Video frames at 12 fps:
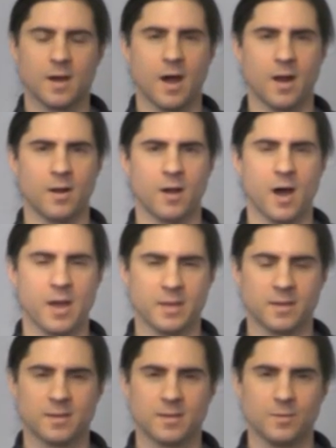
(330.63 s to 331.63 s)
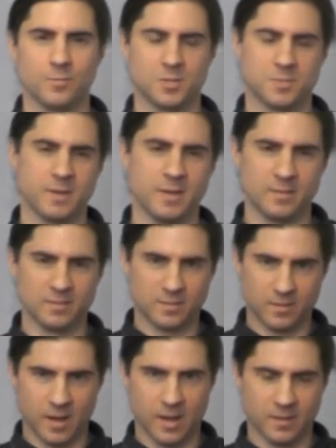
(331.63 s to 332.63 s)
are hike, which
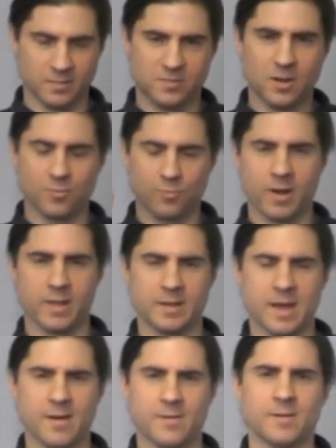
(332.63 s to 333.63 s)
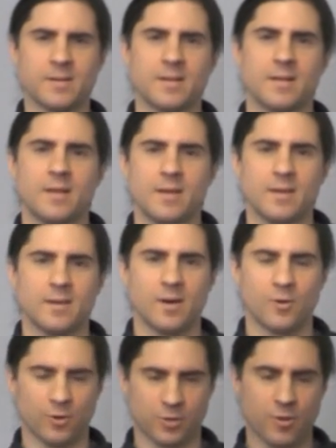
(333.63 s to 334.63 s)
means start running now,
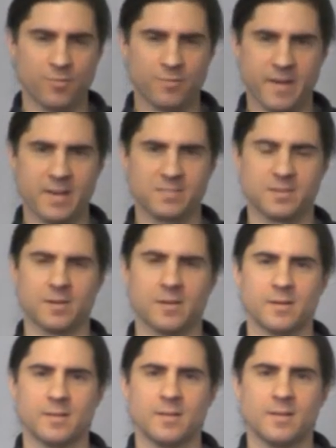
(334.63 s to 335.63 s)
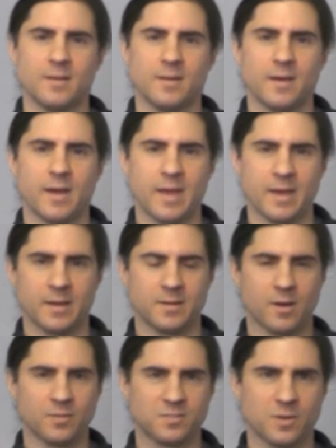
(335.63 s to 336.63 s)
or go faster. And
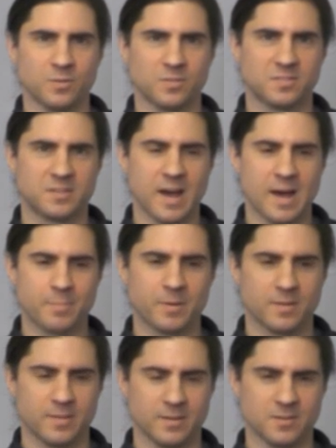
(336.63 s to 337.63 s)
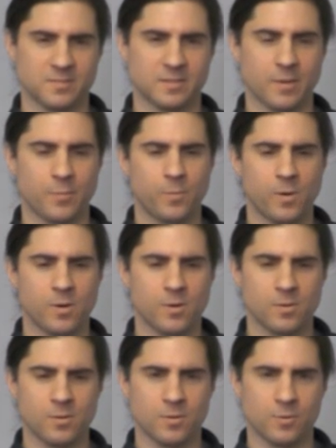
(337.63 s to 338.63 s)
also stop, they just say
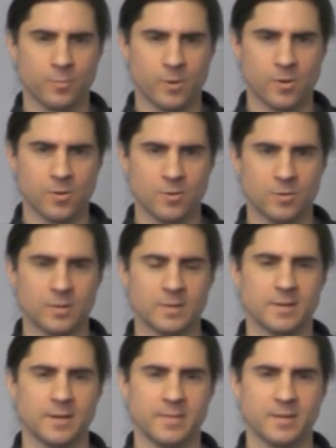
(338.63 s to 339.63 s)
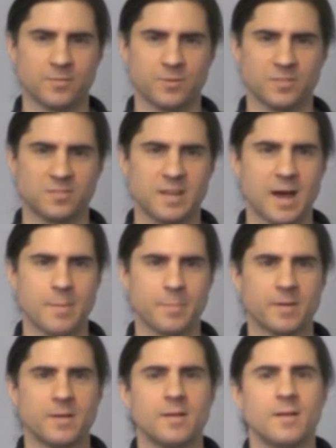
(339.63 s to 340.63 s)
whoa, whoa, and that's for
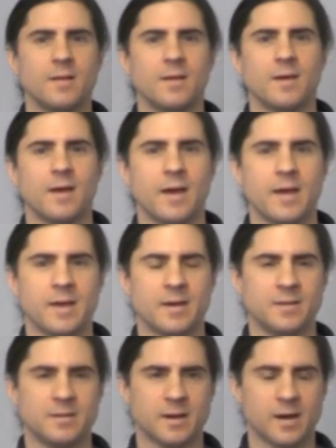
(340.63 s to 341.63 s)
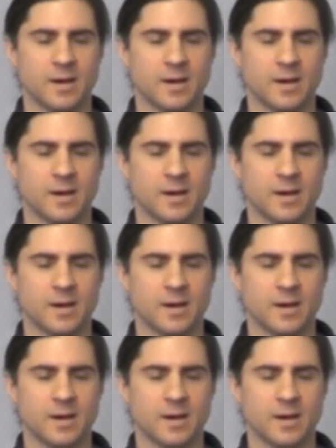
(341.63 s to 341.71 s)
stop. And